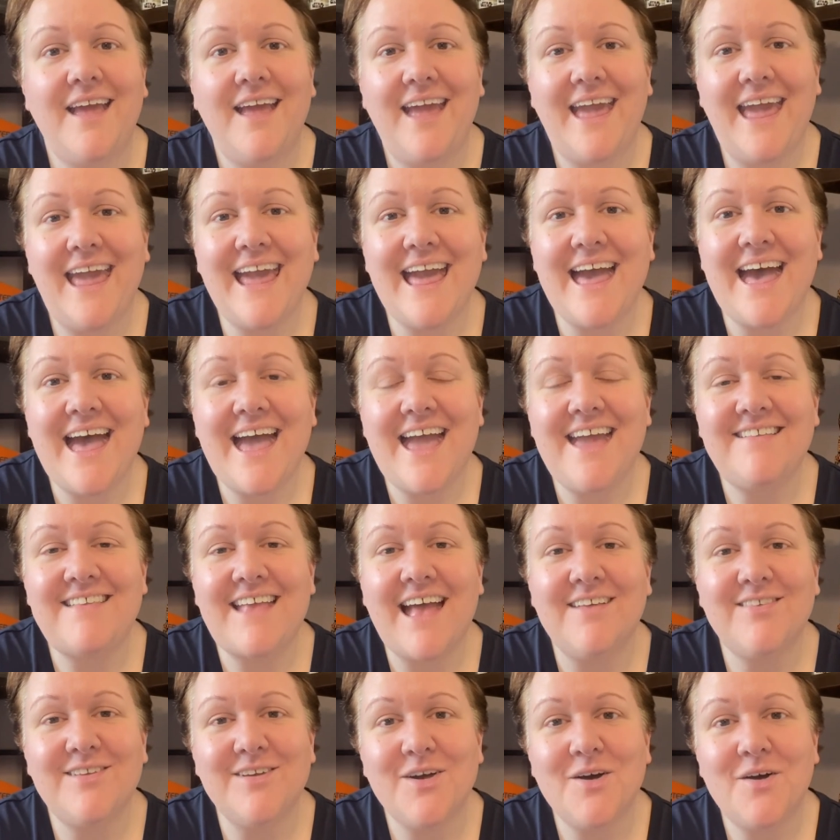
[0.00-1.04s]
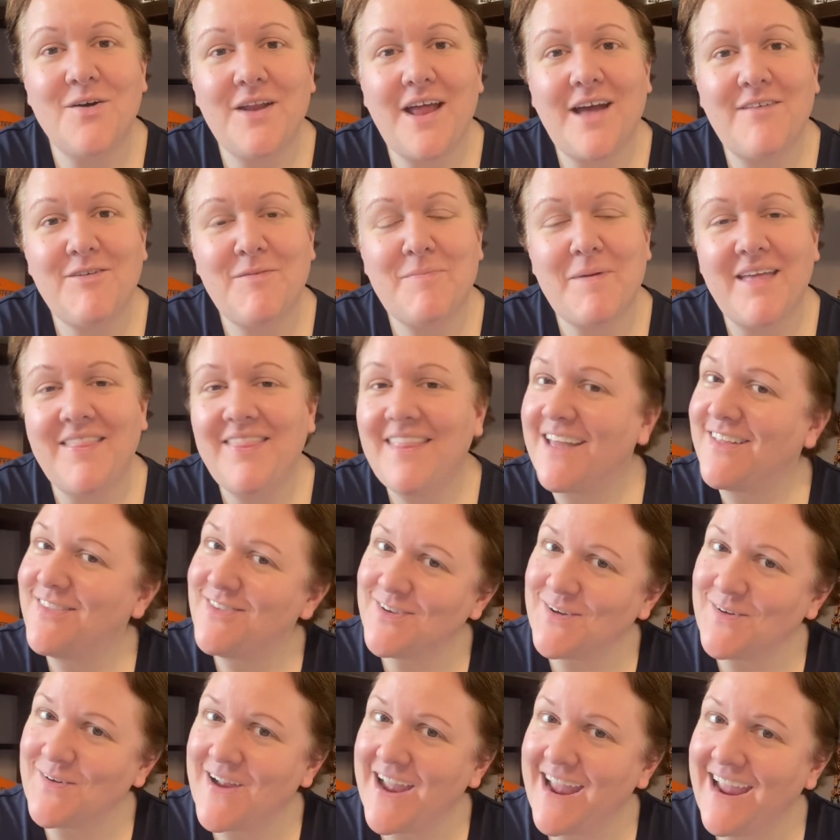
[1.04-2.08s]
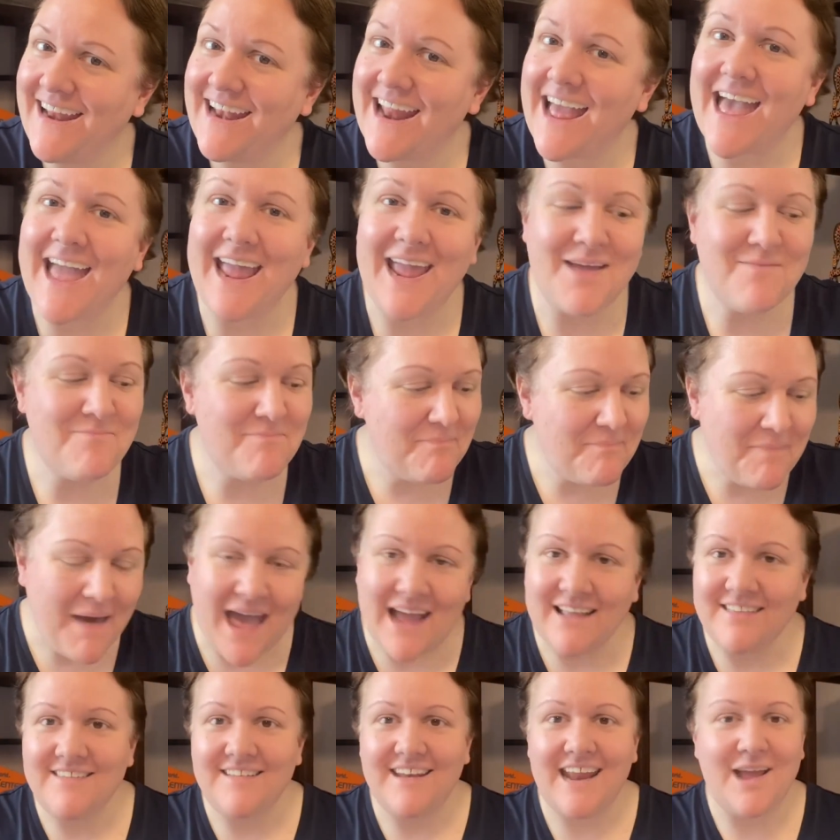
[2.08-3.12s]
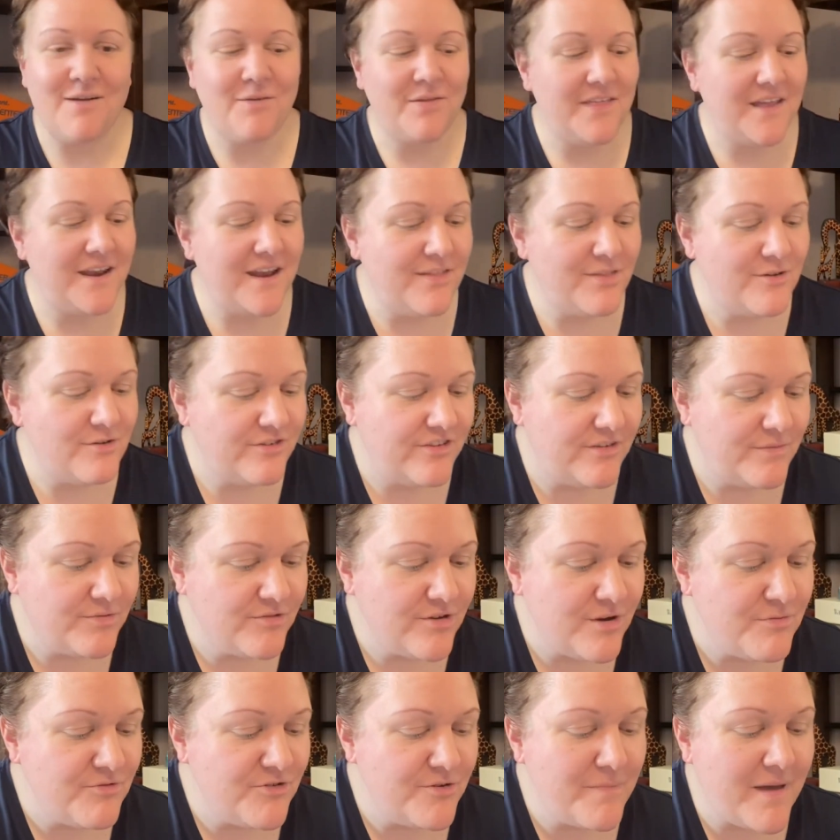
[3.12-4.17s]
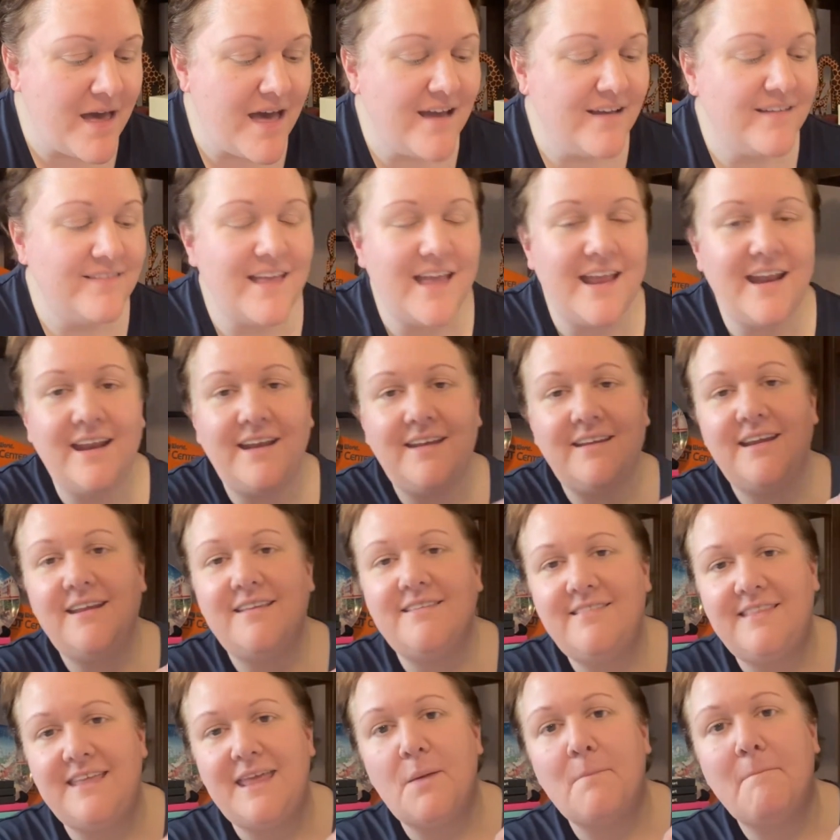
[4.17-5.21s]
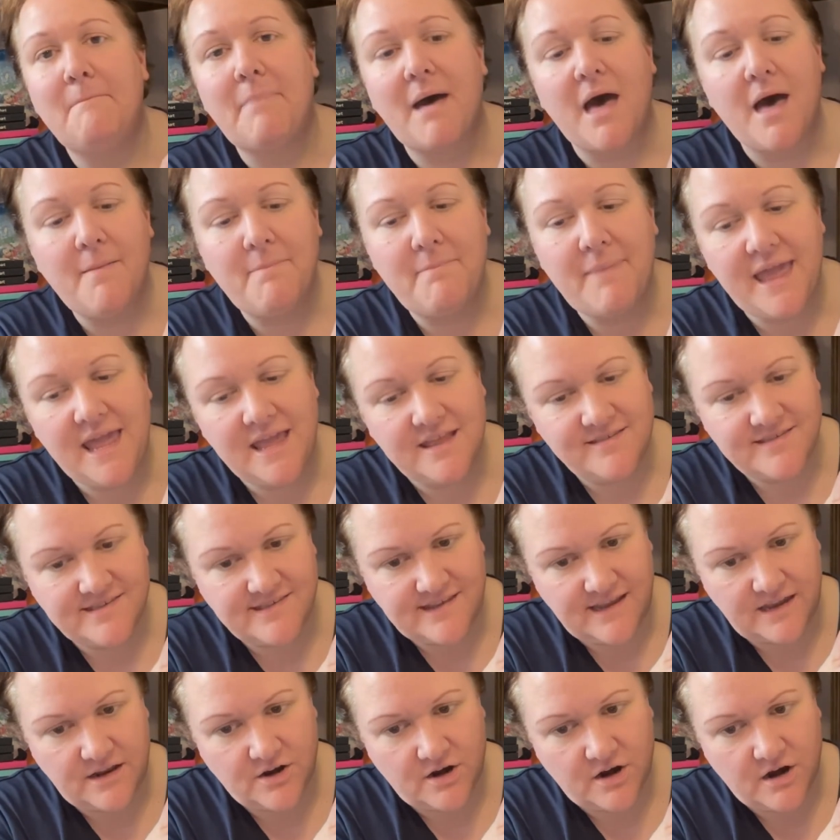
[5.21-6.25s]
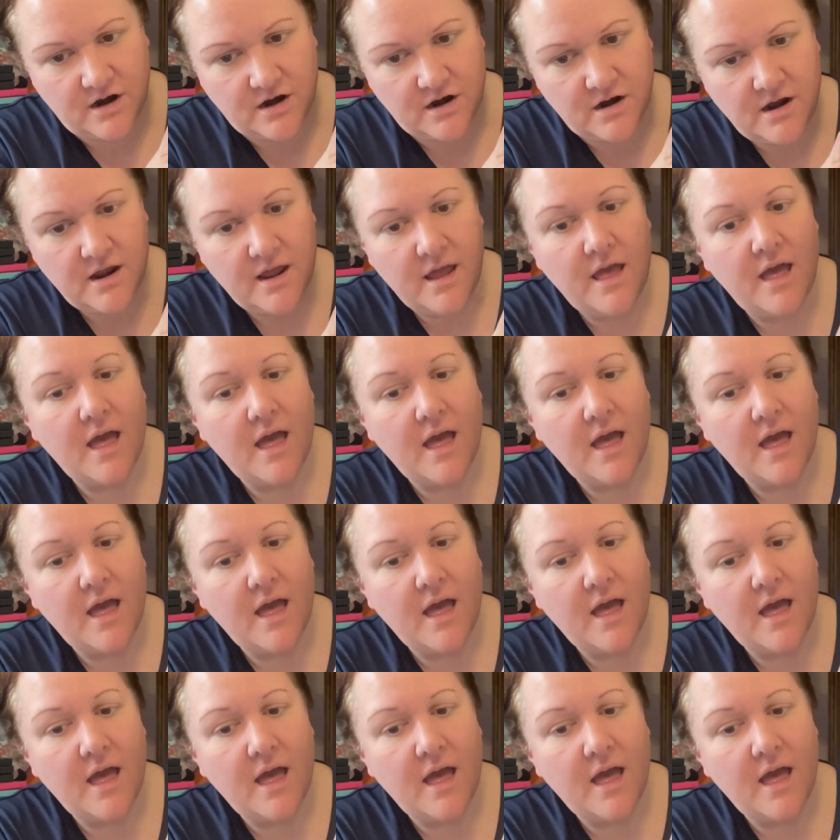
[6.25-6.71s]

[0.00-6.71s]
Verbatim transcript: Hey guys, how's it going? How have you been? That's great. I am back today with another subscription box and it is the Bombay and Cedar.